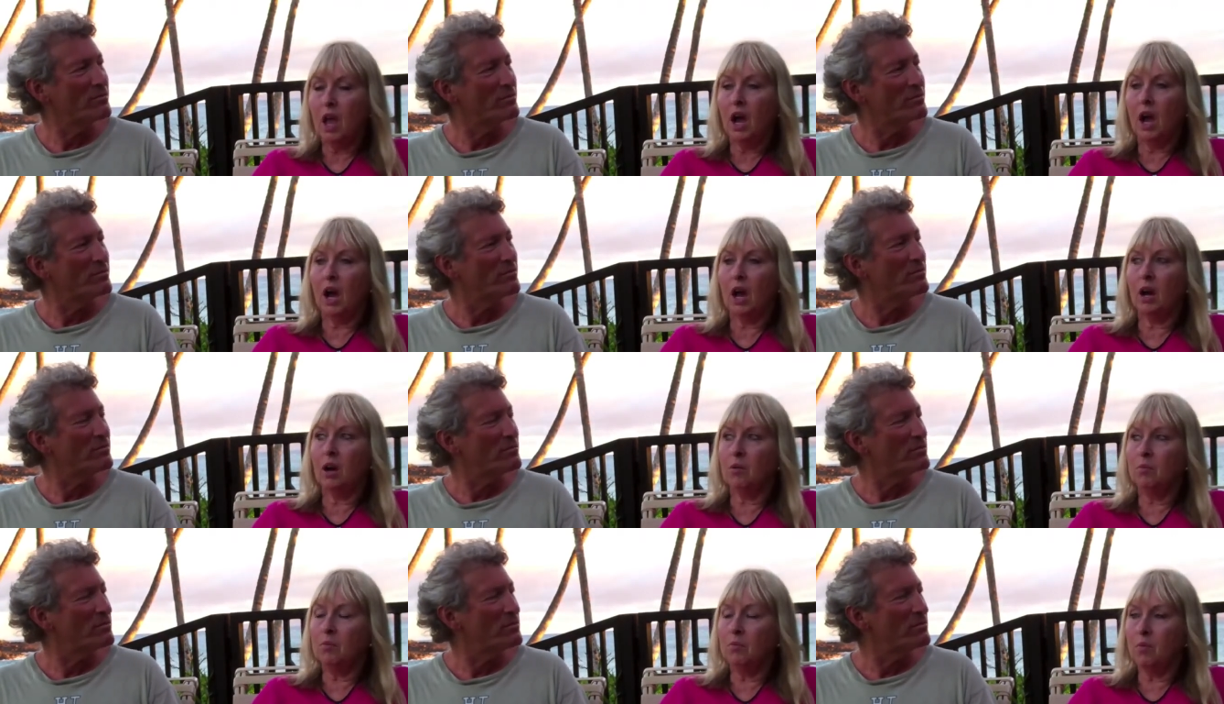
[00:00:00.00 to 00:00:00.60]

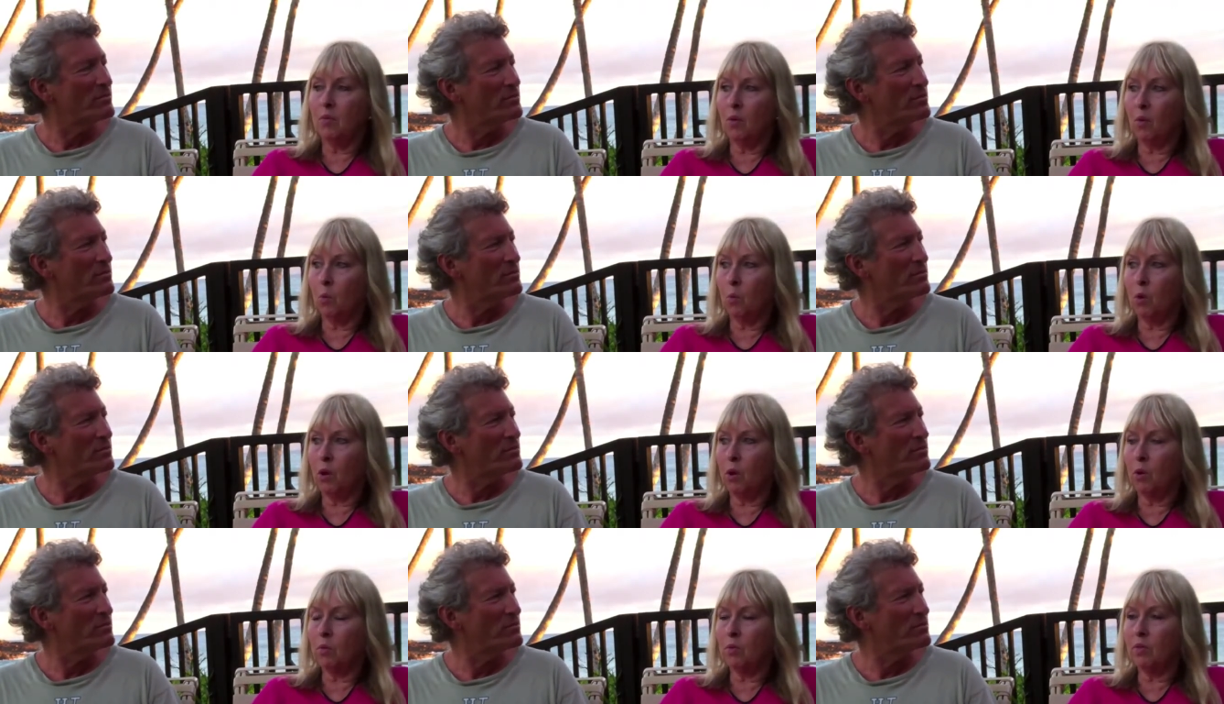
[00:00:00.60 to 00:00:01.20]
Speaker 1: Well,
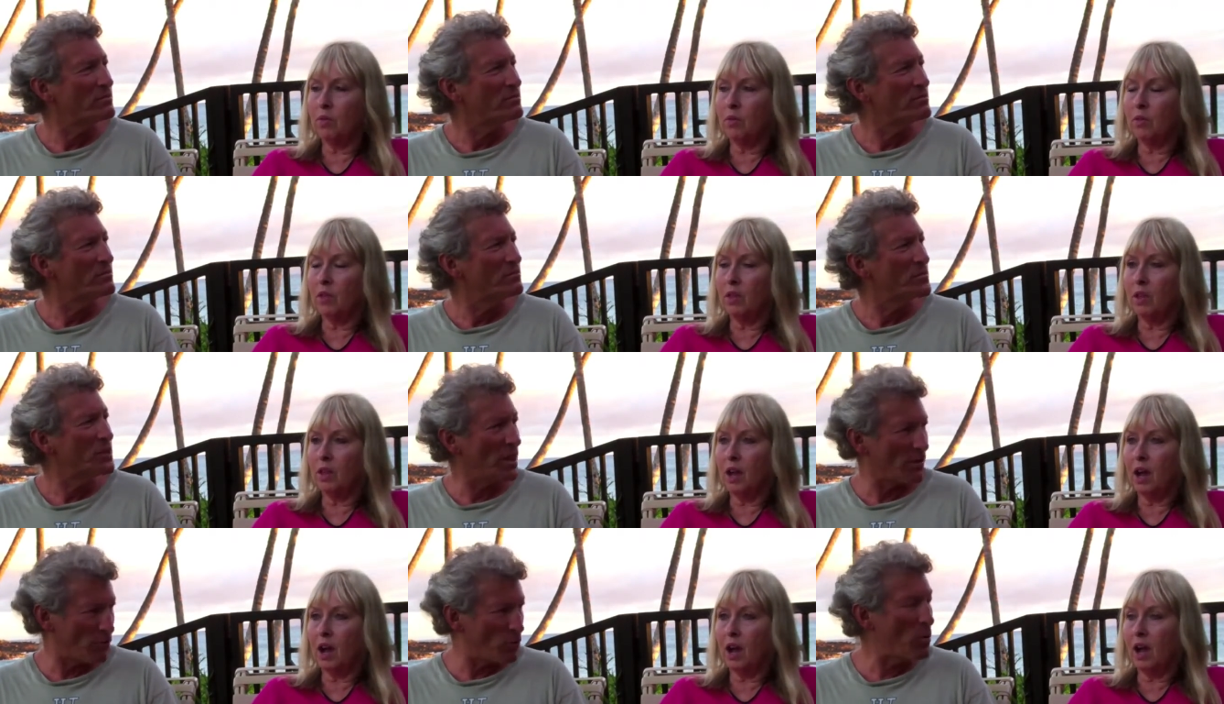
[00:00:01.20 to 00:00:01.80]

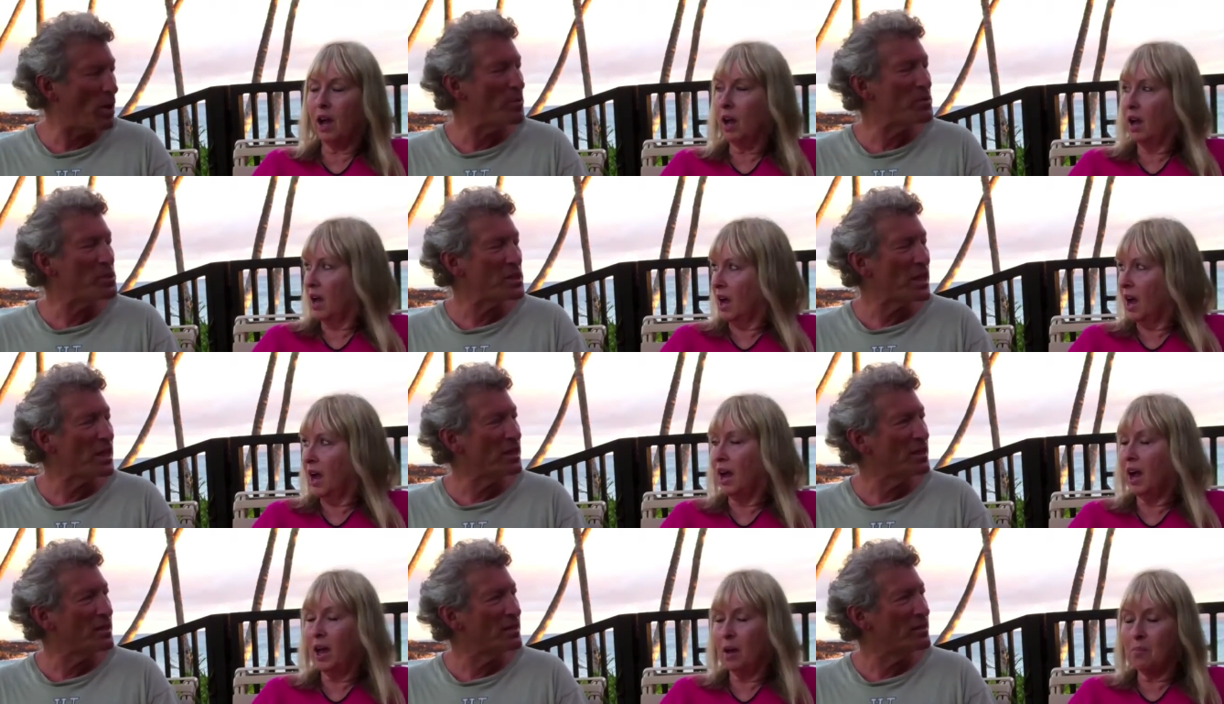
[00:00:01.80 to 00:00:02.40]
Speaker 2: do you have a
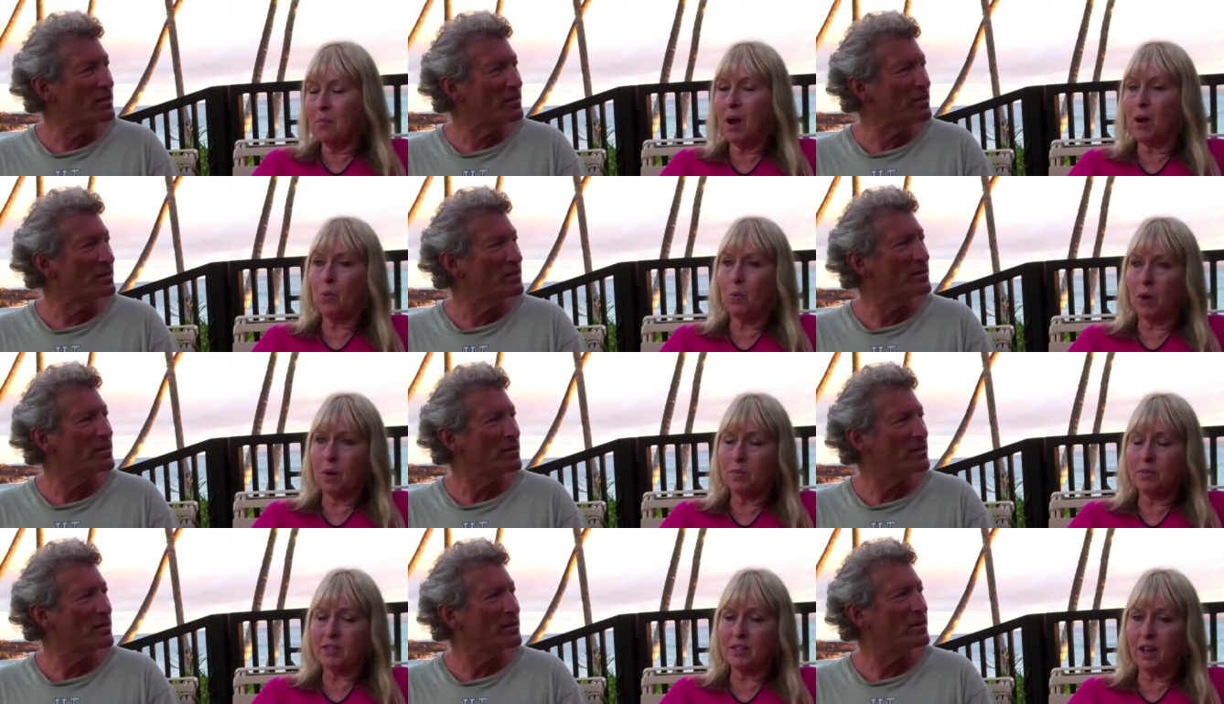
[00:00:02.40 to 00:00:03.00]
website?
Speaker 1: My
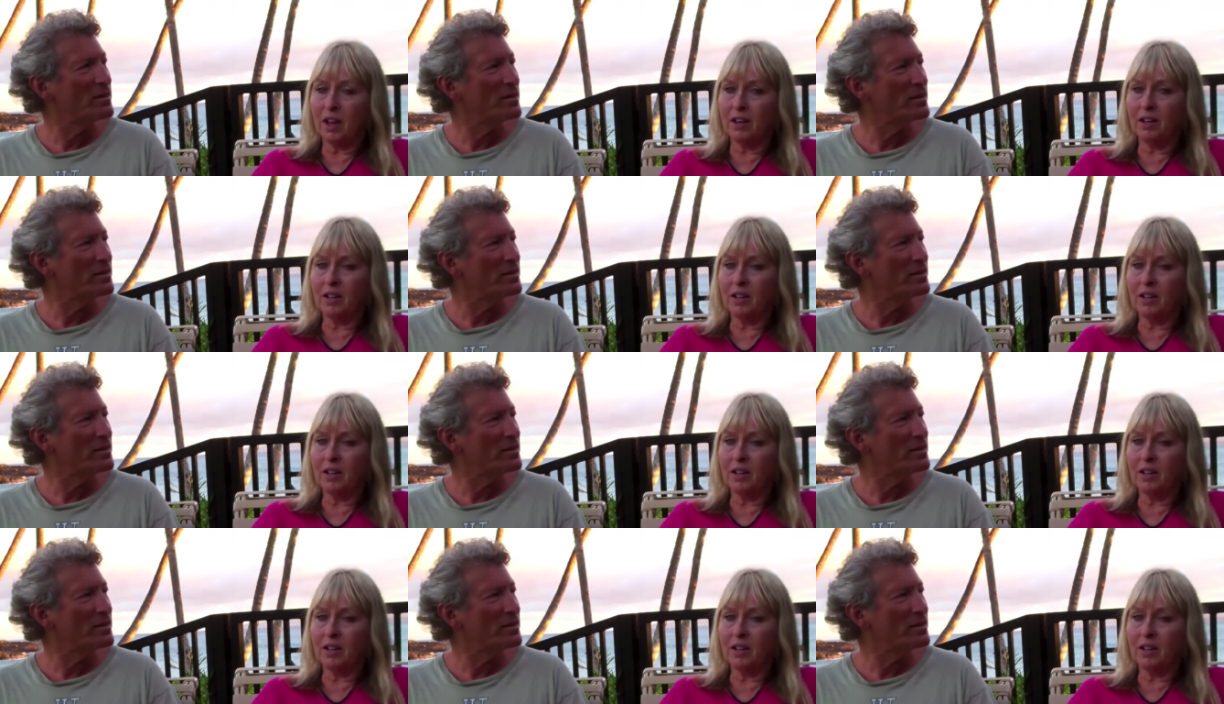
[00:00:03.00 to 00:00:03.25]
website